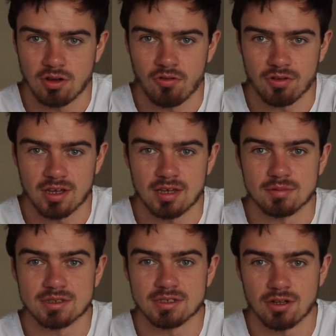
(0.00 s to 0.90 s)

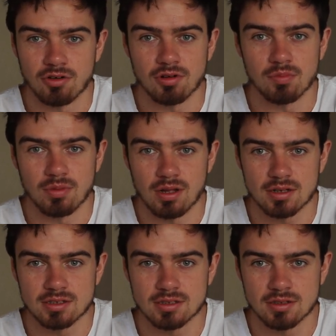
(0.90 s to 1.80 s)
overcame stuttering
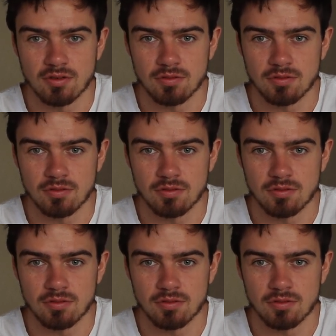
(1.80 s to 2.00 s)
blocks.